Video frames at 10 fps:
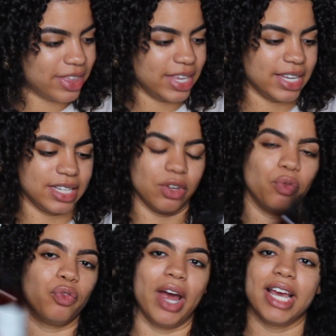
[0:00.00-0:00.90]
this
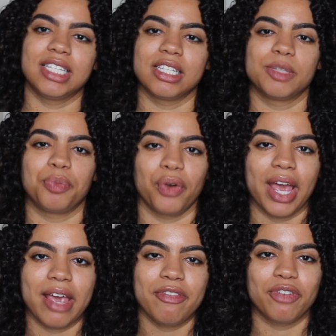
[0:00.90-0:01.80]
rice
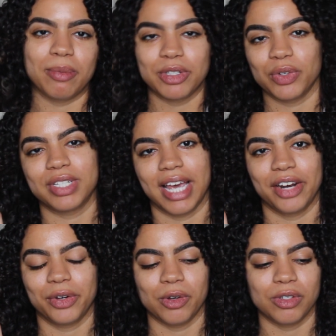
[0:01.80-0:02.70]
spray from
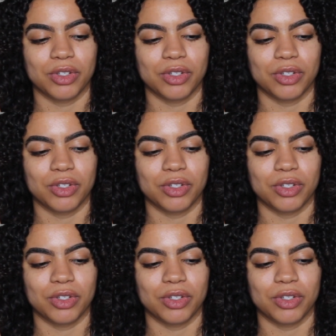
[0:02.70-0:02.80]
Sultanicals.